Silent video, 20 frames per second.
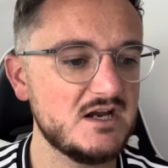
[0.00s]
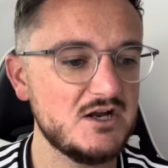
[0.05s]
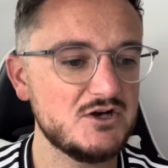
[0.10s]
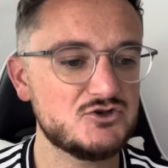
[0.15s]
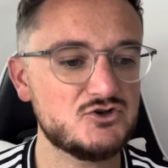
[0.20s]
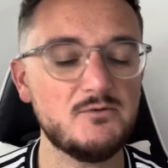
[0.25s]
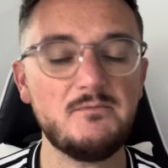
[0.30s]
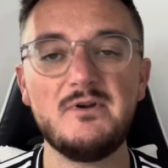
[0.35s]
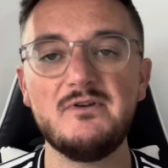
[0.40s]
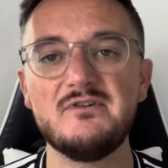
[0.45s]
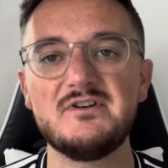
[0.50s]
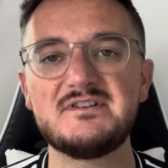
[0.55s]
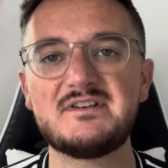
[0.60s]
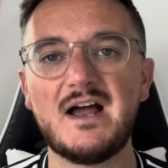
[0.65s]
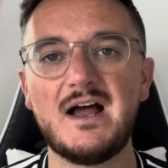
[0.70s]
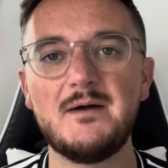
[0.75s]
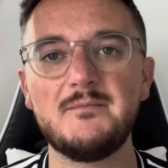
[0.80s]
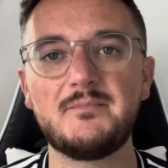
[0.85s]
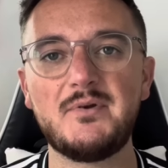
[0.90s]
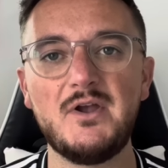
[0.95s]
Trippier and
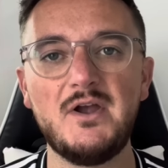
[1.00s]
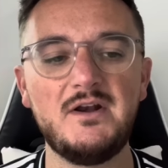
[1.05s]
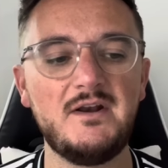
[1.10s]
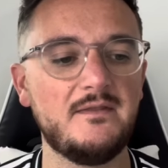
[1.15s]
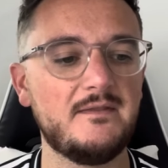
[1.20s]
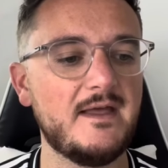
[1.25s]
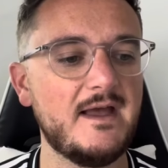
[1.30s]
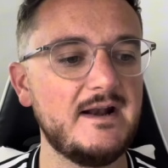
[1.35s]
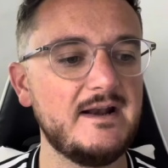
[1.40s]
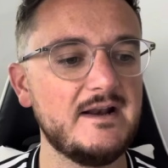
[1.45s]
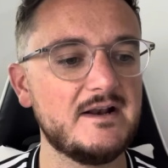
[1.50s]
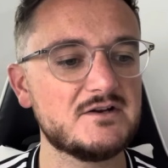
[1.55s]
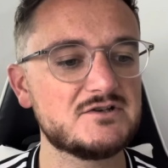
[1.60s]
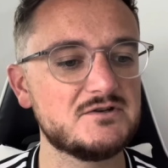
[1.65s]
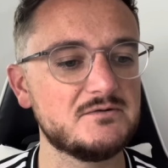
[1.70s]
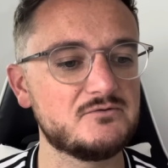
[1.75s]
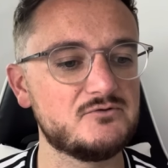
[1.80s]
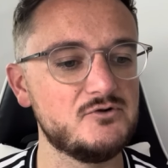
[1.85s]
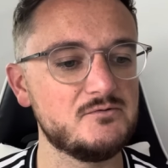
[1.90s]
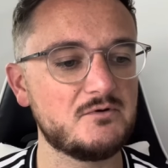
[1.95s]
Dan Byrne in their
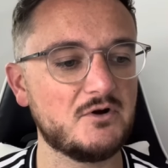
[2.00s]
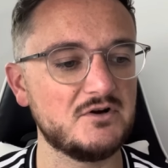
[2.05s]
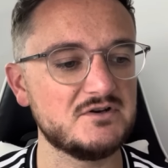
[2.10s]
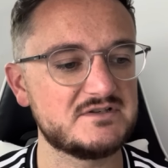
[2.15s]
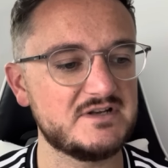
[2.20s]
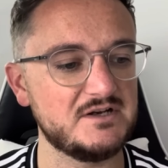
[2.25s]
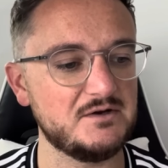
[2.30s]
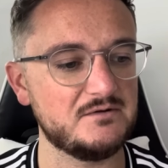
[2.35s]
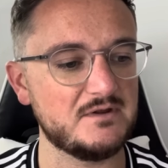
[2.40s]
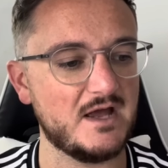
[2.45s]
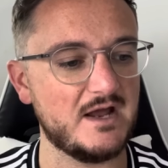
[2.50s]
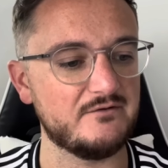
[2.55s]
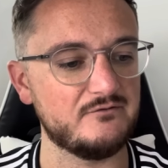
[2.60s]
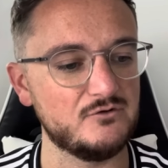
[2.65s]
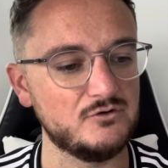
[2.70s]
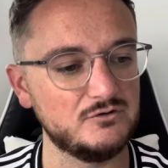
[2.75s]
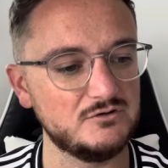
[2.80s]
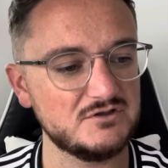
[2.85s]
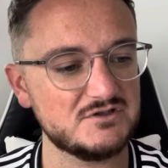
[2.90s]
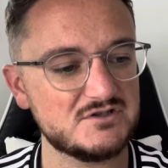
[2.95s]
leadership group continue their
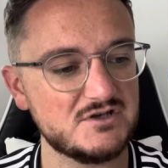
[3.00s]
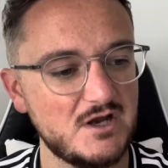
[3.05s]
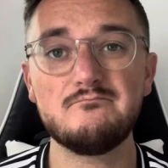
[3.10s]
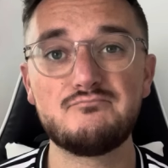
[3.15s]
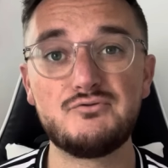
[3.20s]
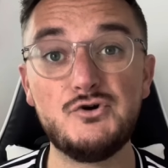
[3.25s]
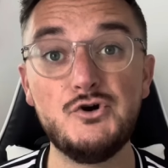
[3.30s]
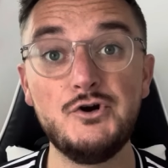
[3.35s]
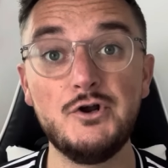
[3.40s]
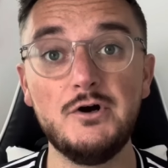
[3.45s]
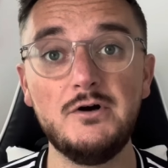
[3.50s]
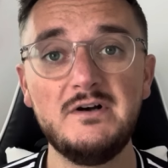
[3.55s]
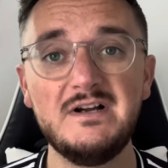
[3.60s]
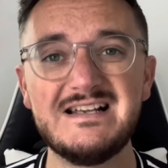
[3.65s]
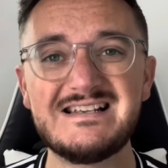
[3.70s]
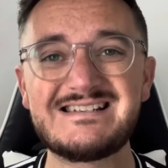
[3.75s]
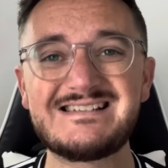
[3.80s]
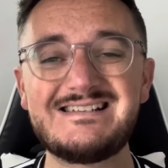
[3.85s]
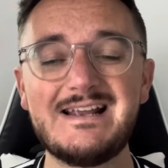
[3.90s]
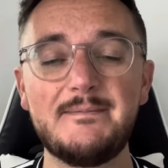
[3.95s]
roles. Bruno
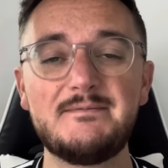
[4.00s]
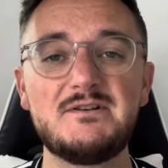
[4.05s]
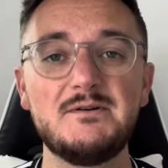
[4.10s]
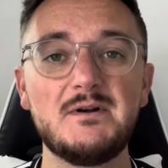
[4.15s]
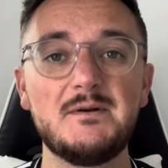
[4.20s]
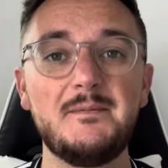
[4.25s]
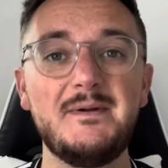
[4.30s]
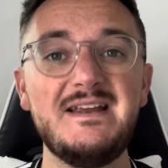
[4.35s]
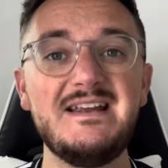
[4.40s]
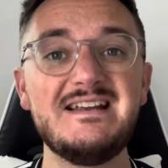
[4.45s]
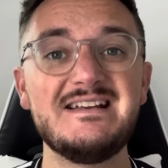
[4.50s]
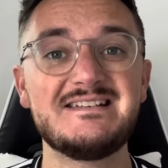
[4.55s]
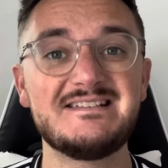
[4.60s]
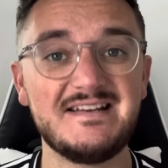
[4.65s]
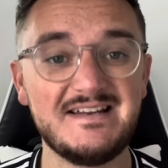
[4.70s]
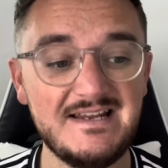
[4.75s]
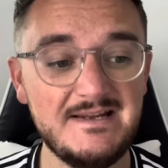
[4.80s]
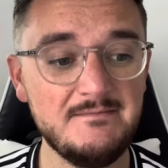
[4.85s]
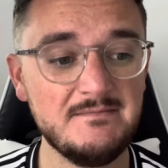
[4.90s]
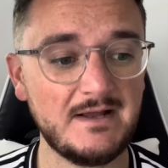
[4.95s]
has stepped up to be
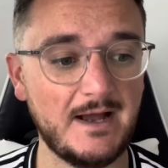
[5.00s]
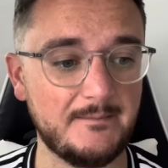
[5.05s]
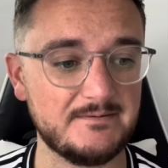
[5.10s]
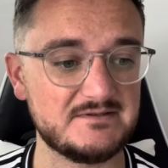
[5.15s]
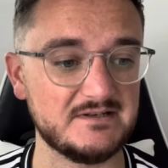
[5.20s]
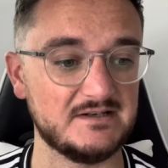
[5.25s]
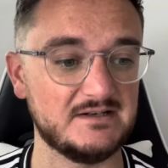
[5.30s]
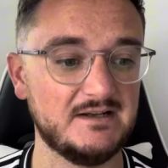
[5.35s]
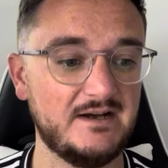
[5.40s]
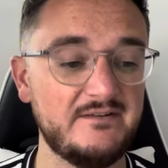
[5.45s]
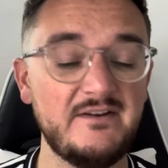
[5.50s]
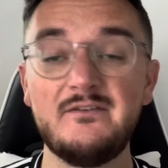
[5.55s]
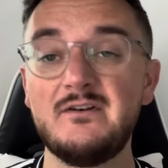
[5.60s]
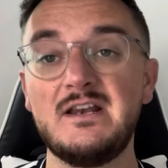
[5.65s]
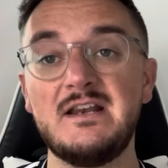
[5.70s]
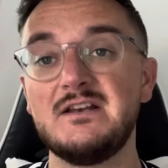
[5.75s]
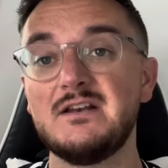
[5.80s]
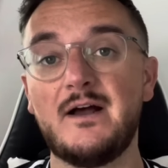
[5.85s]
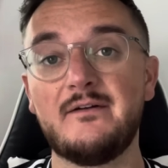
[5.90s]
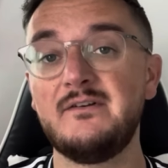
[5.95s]
team captain. I've
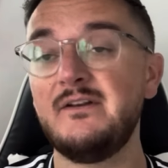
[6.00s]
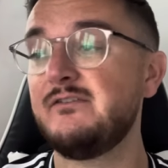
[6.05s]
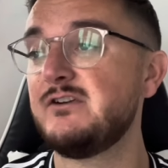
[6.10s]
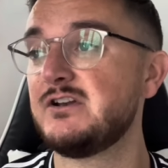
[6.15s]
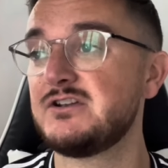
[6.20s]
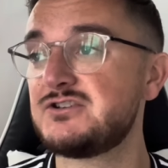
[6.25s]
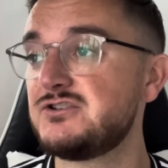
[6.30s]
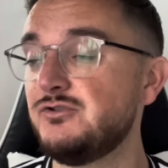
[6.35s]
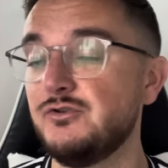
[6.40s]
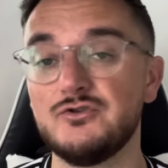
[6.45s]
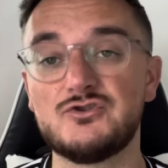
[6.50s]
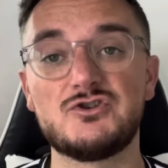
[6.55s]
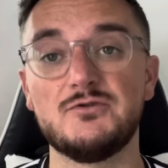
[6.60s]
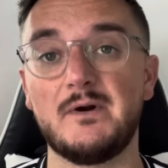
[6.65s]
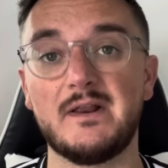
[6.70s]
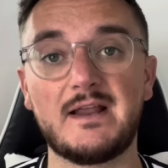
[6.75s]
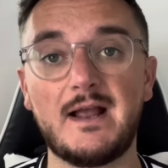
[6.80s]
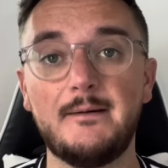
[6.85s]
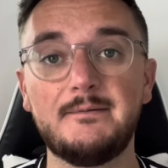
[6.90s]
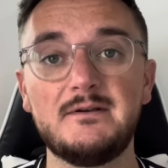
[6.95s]
never known so many
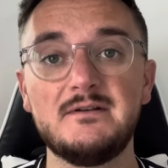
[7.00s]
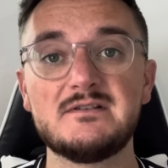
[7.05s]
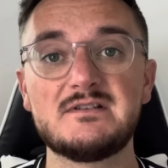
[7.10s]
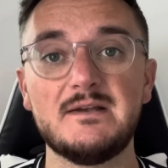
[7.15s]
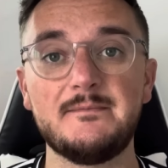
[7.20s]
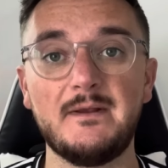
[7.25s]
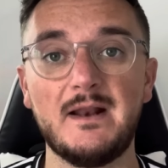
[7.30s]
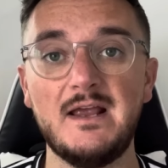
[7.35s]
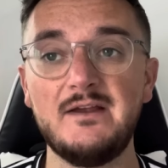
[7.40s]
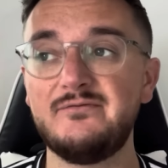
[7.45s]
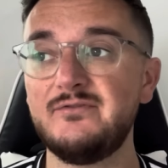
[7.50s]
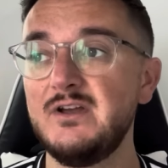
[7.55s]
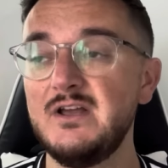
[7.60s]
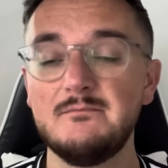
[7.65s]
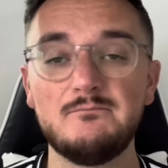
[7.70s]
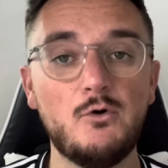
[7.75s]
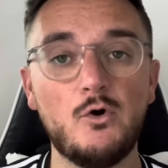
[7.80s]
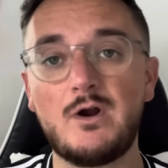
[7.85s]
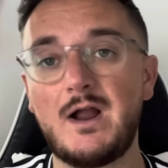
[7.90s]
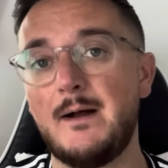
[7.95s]
captains in my life.
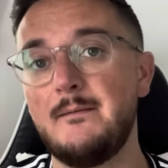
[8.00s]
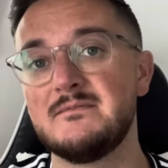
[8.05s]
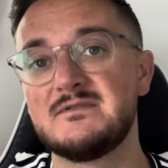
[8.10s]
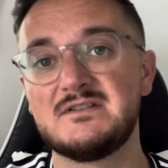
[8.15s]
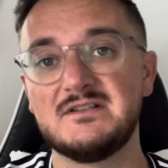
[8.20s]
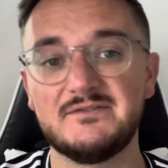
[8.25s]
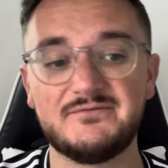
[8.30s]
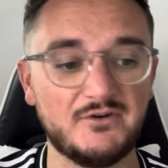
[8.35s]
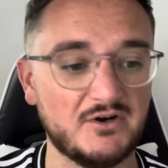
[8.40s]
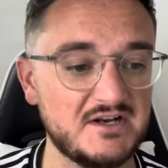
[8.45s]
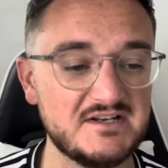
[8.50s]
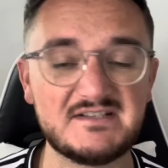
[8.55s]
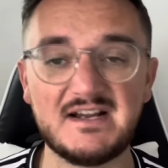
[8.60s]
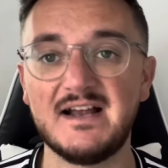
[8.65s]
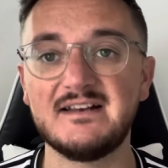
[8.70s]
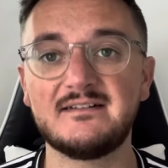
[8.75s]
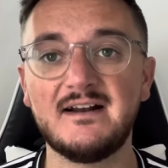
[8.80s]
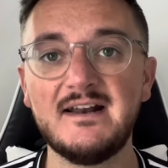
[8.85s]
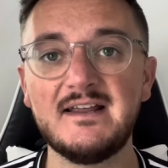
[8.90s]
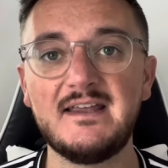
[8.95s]
More captains than the fucking
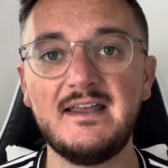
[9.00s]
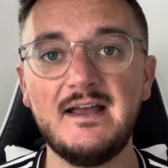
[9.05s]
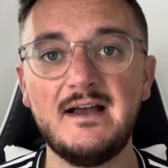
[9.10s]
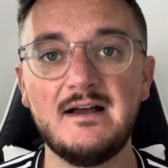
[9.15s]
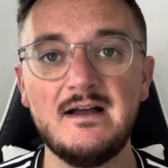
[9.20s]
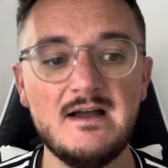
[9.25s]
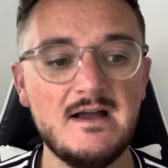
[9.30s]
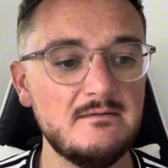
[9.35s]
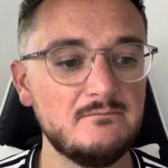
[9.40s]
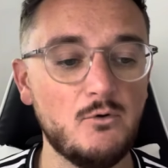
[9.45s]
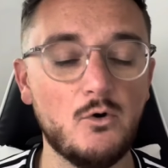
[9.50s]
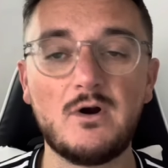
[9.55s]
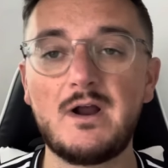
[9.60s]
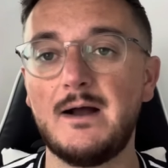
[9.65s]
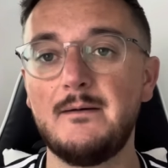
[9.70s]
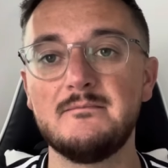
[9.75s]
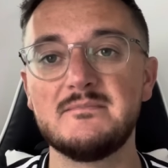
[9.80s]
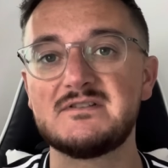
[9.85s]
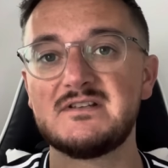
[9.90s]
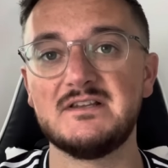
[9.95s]
Titanic here. More
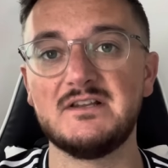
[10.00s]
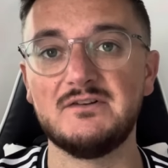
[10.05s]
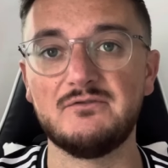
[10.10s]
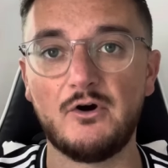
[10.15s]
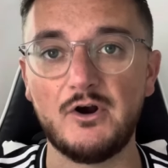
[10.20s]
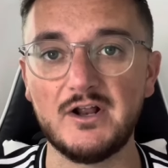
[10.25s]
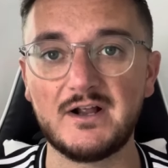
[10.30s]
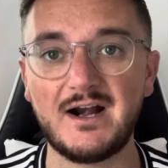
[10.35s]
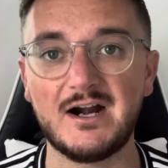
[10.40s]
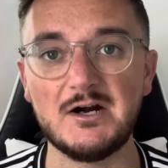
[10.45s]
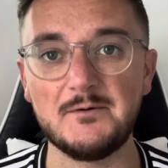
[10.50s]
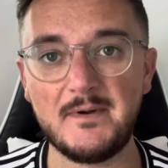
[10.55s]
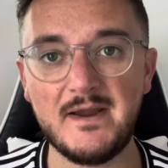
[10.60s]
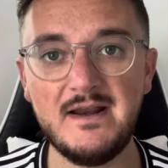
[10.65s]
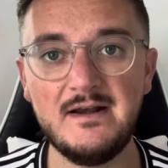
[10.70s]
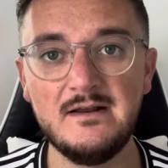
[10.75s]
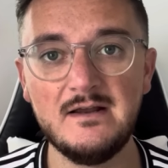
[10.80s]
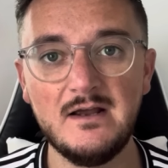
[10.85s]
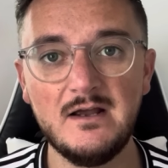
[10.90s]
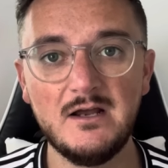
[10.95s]
captains than the Royal
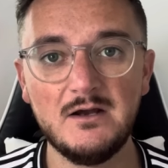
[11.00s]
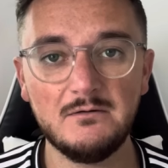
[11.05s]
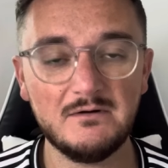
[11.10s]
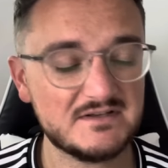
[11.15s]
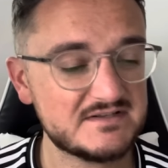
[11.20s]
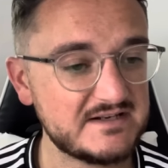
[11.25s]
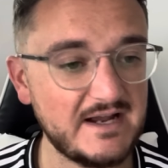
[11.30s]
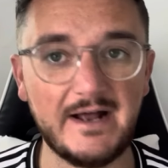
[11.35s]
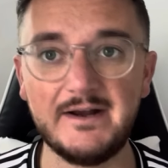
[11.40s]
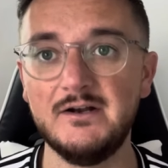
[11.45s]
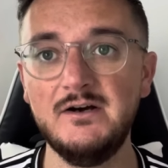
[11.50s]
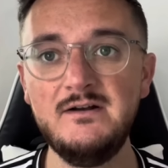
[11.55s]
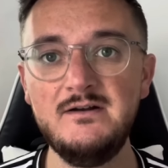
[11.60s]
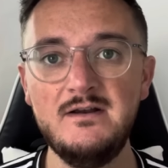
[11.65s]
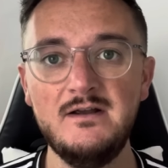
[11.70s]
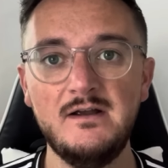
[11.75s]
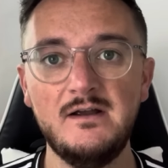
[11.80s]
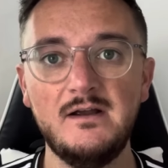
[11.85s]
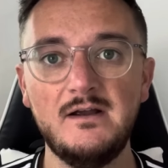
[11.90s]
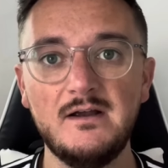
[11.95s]
Caribbean. What's going on?
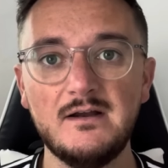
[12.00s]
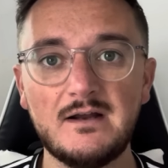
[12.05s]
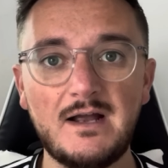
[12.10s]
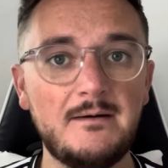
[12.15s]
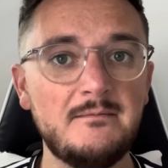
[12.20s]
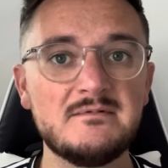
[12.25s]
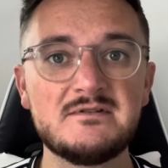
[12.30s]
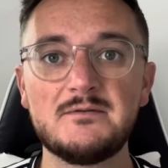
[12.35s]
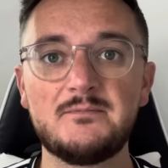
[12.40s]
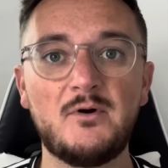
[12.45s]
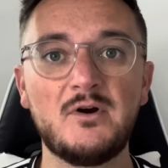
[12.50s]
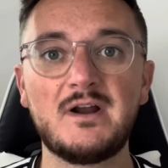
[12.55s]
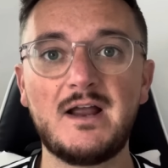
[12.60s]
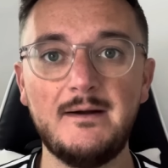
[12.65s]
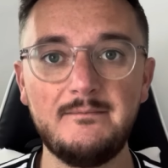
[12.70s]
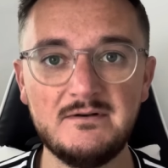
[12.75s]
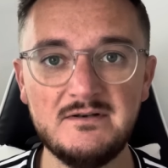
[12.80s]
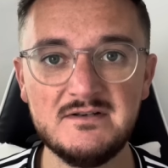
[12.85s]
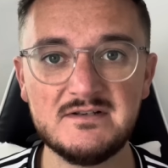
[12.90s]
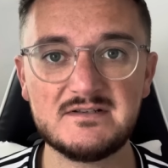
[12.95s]
Captains upon
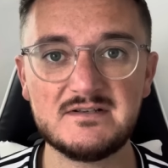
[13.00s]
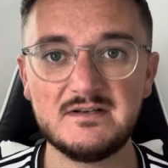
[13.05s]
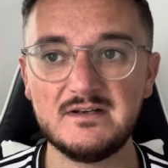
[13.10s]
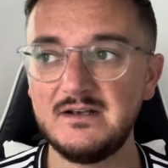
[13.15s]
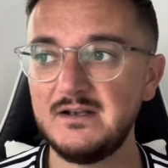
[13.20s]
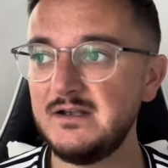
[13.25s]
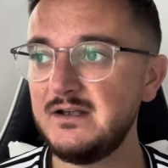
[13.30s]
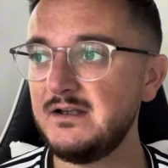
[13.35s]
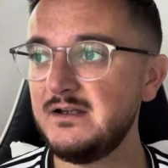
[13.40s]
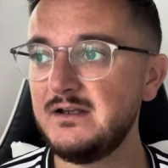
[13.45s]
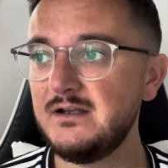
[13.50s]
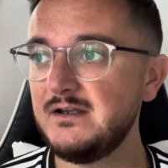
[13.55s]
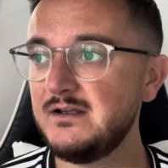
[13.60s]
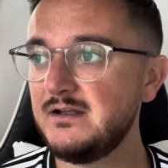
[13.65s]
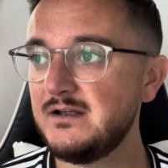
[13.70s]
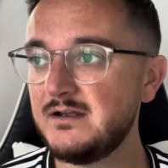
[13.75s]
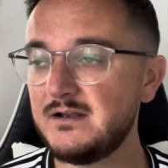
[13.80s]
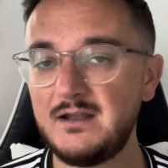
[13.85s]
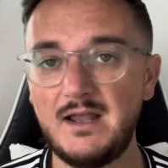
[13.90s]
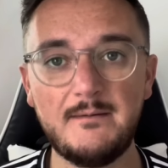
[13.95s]
captains.
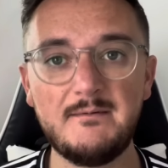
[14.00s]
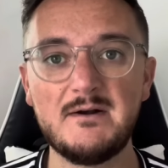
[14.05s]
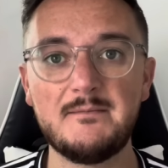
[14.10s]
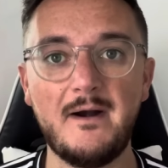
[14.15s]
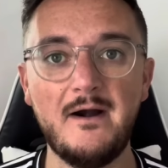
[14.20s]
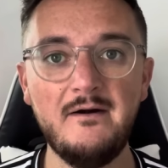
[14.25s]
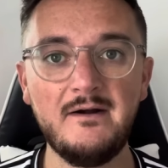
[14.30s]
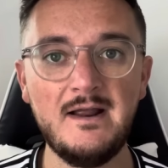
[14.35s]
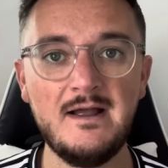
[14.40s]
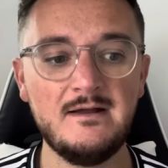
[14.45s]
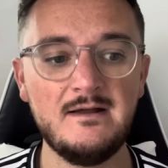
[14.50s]
Captain America?